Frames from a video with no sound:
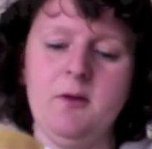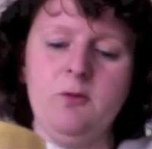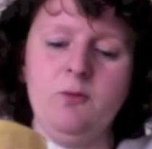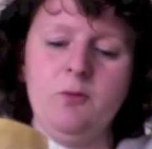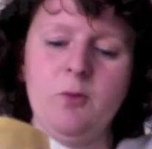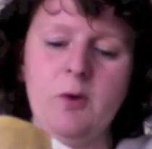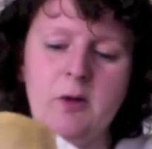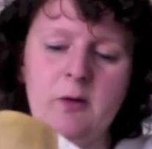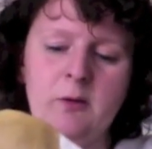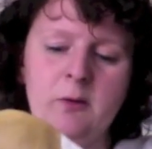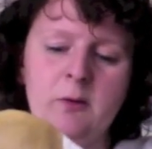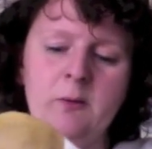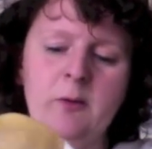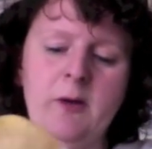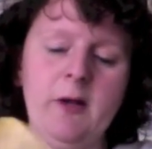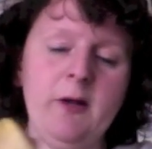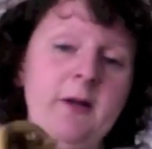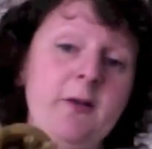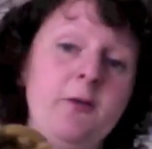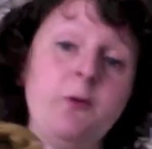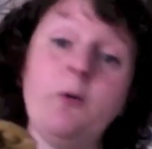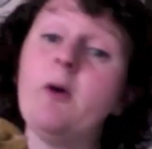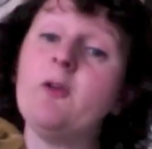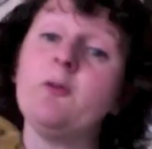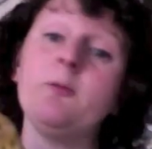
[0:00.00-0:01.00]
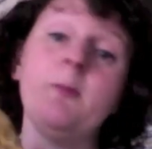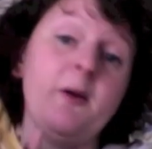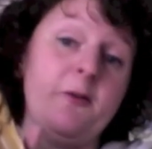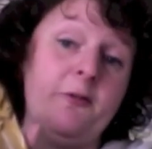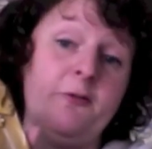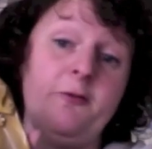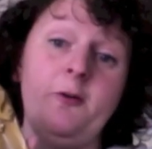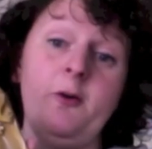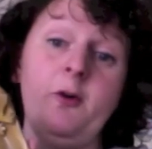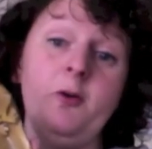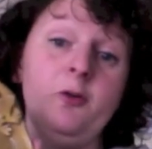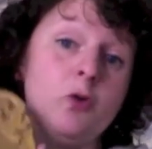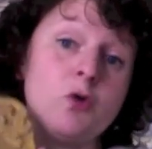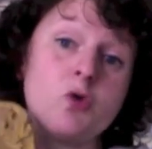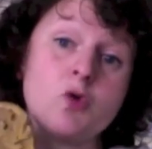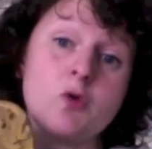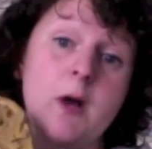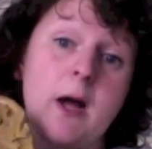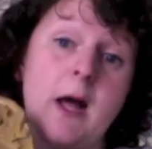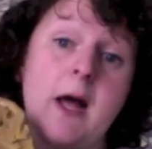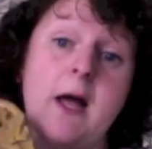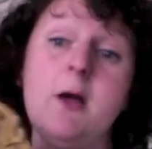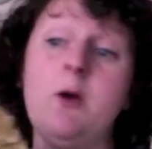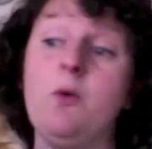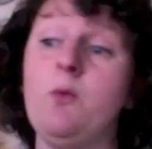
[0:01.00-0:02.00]
Well, it was my first
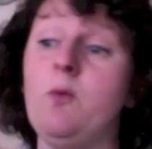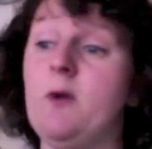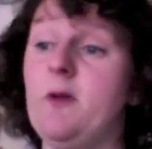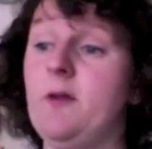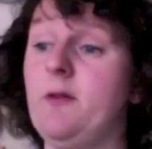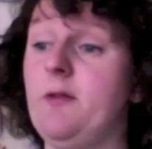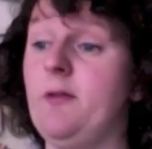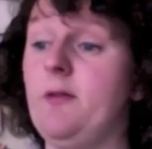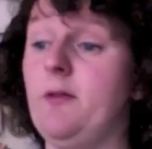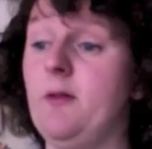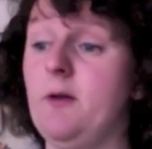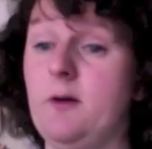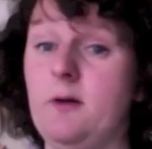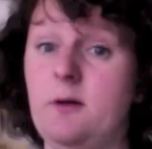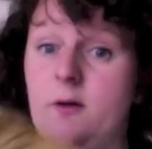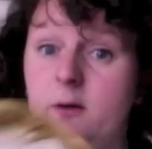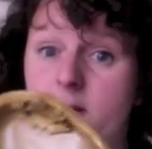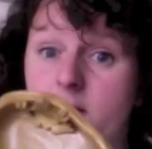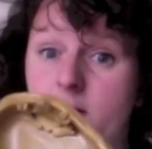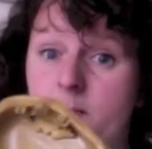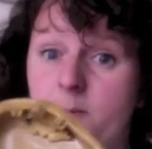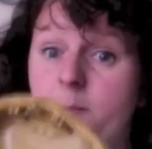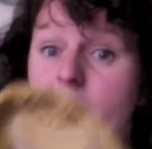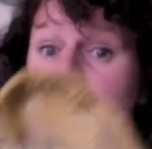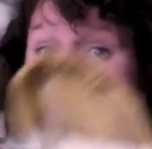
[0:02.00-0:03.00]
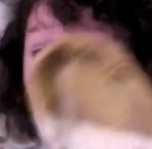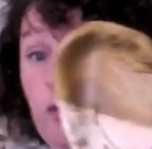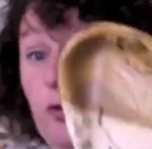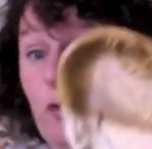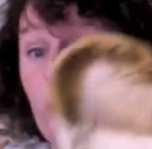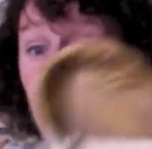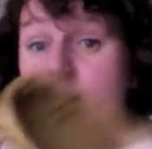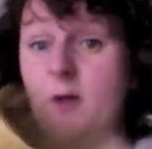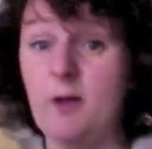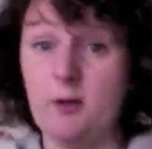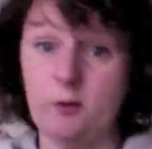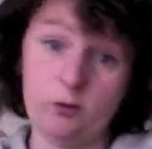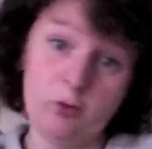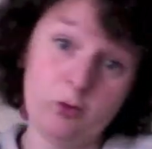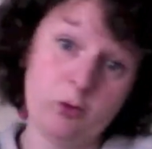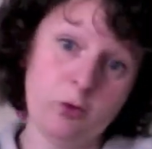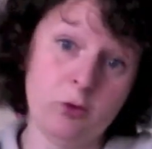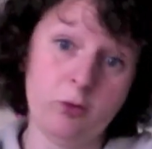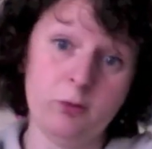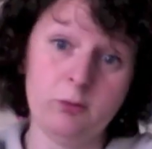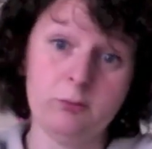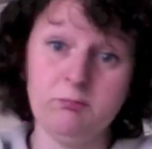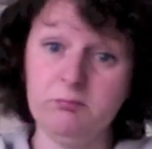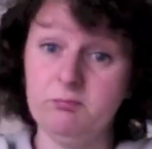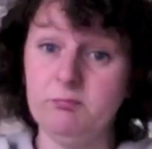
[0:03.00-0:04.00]
try with pottery, and
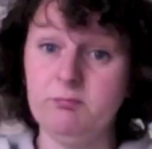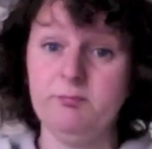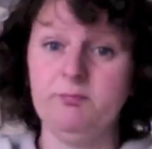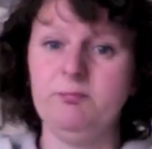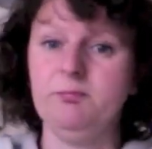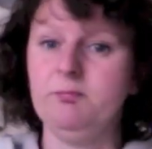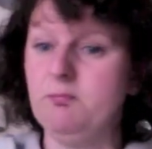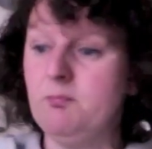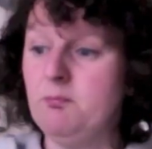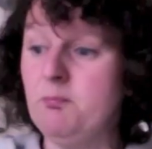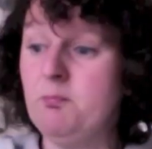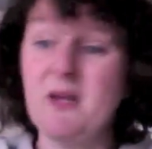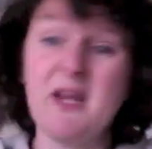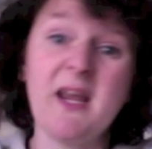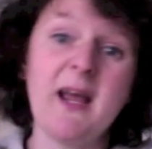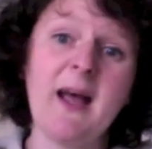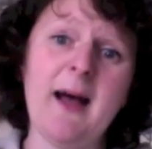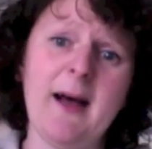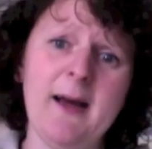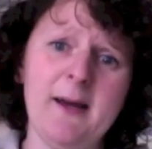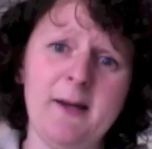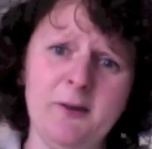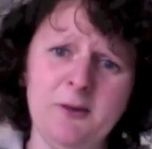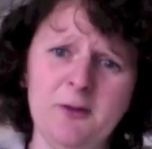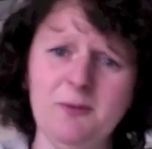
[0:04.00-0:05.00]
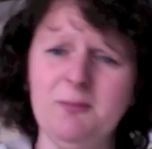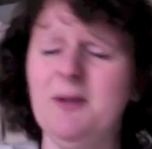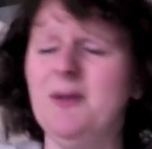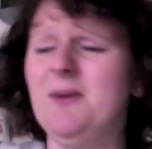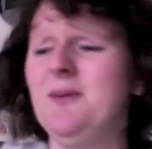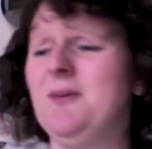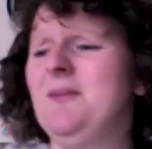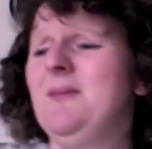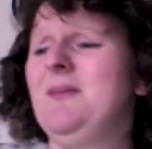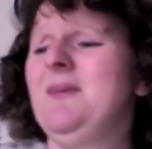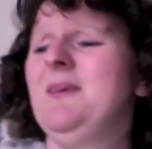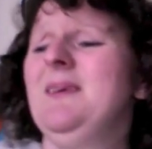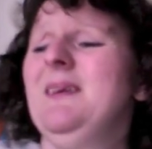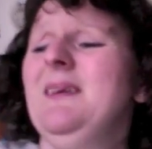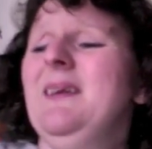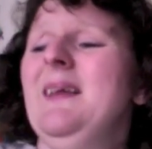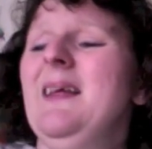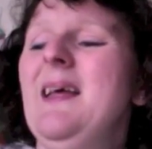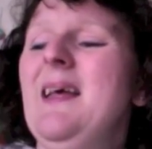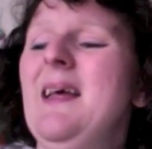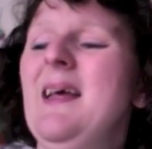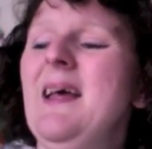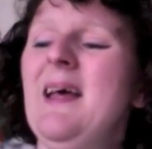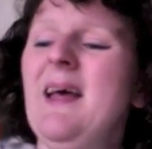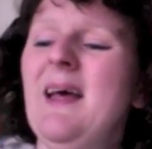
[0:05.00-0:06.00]
so be kind.
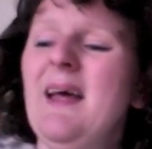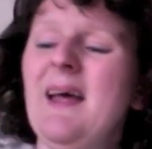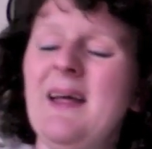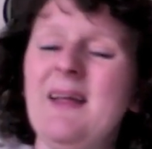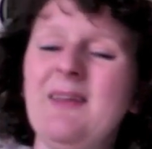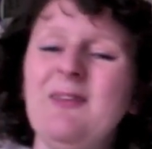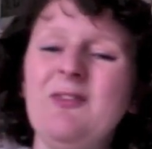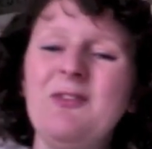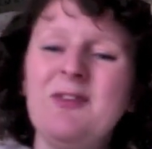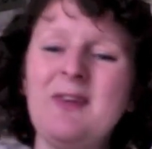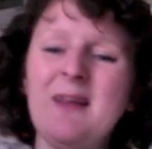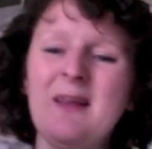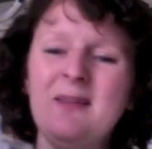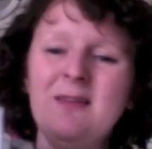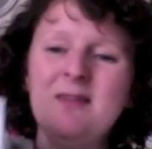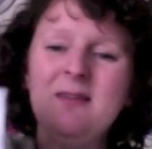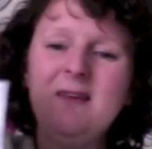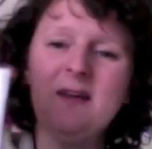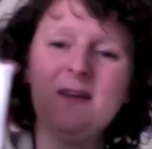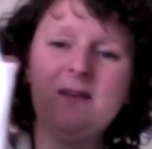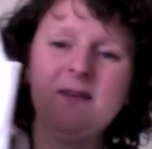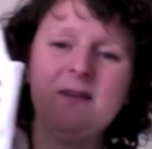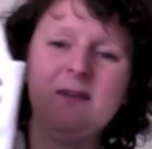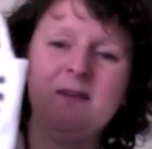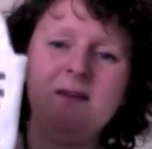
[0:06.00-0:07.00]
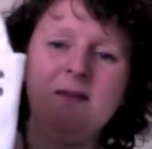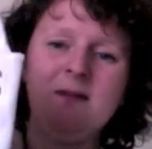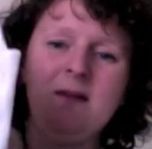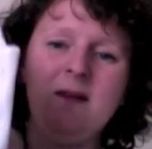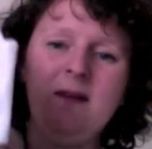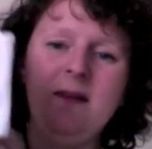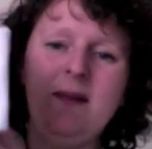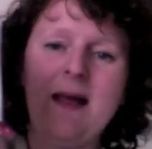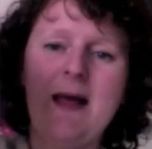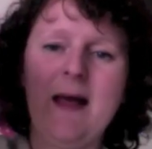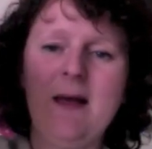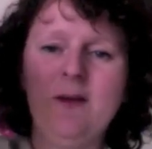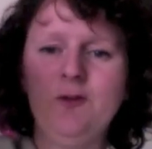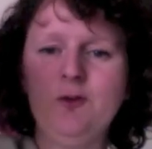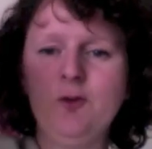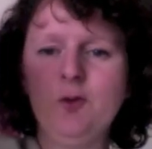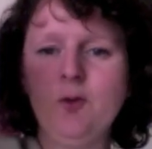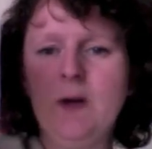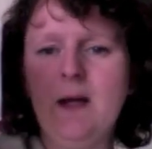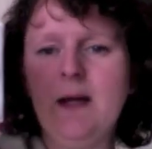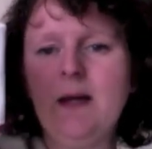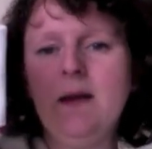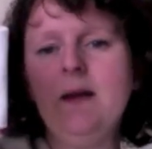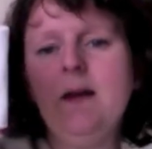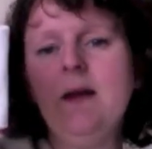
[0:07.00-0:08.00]
And this is the last
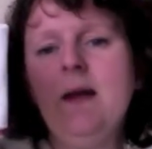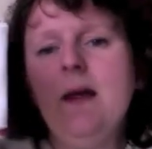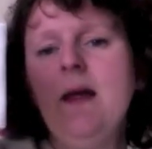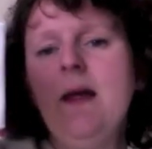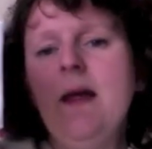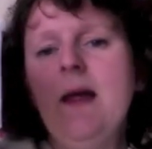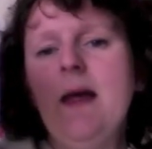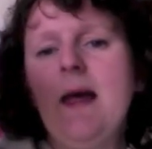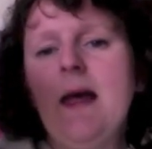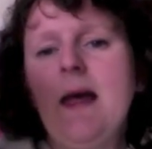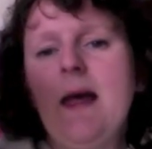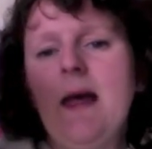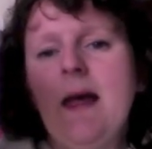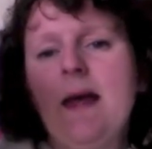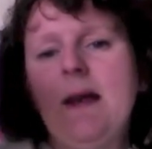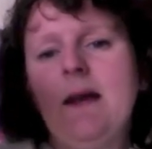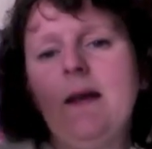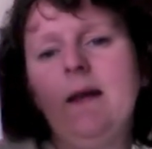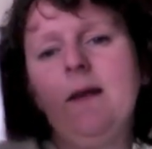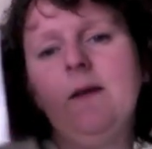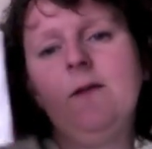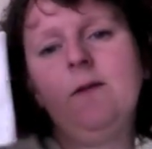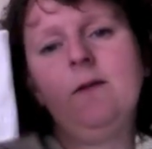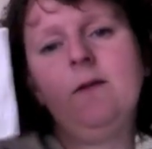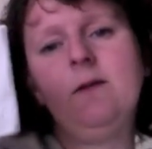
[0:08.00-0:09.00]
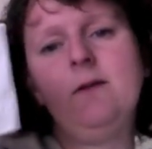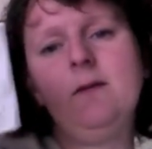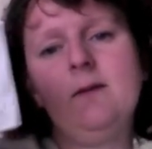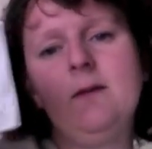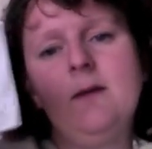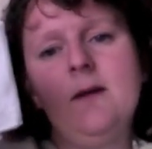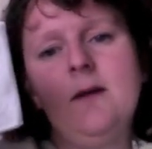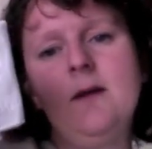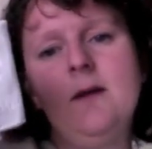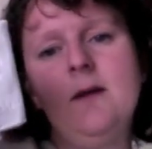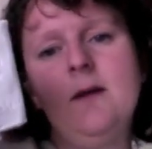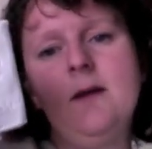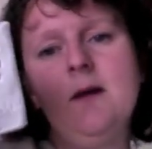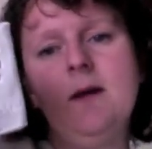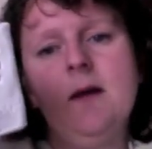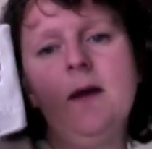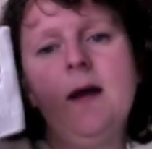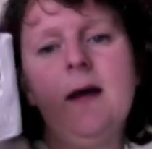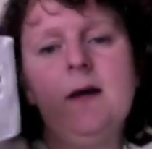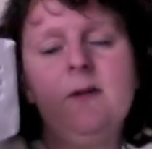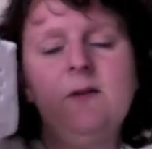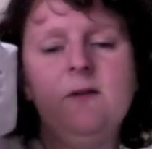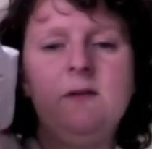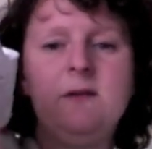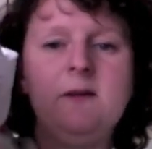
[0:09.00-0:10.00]
one, and it's
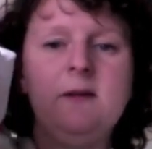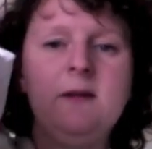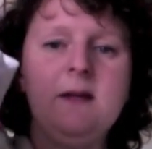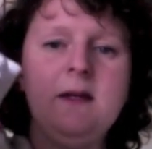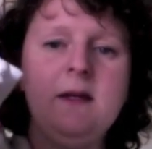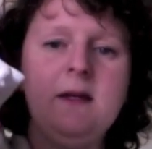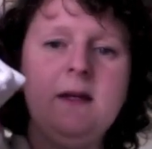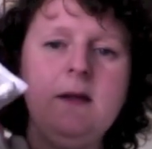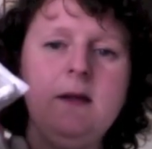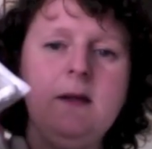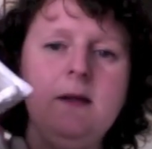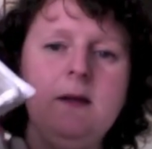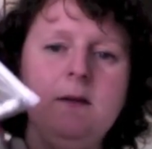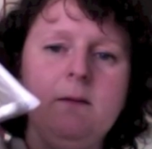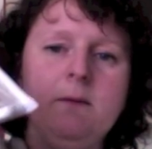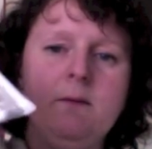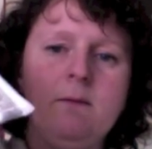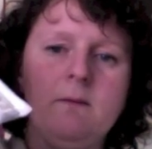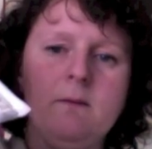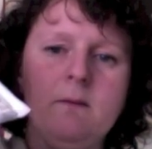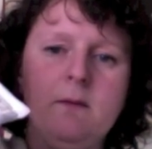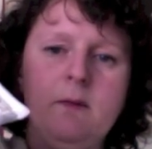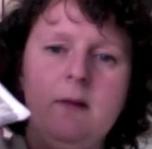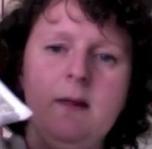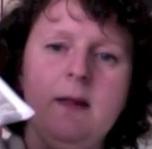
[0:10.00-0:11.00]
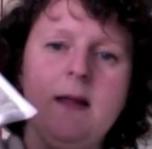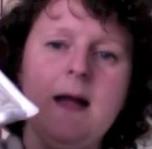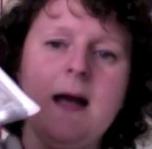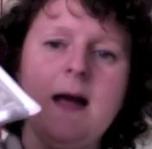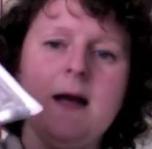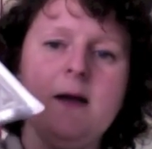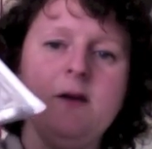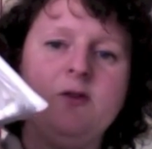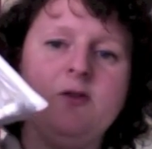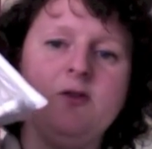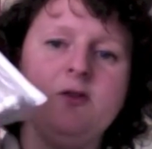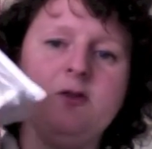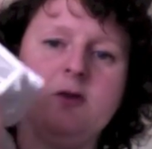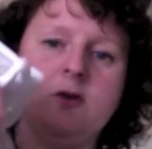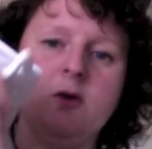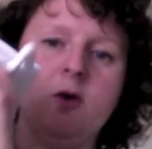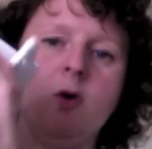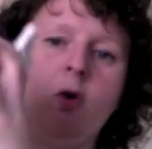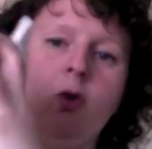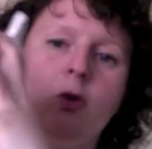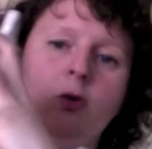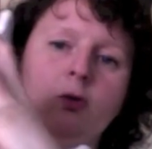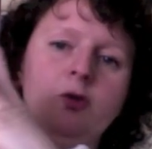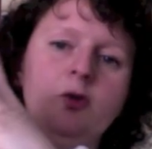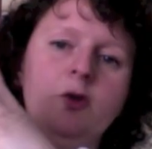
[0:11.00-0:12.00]
a tea light
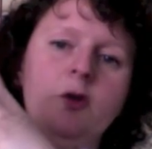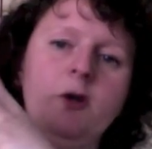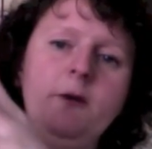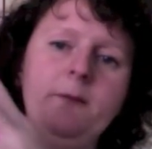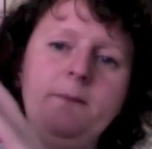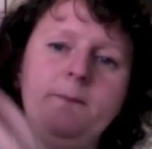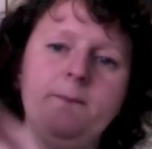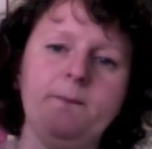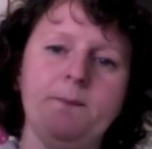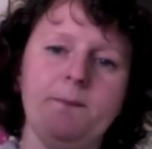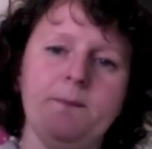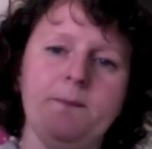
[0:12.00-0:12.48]
holder.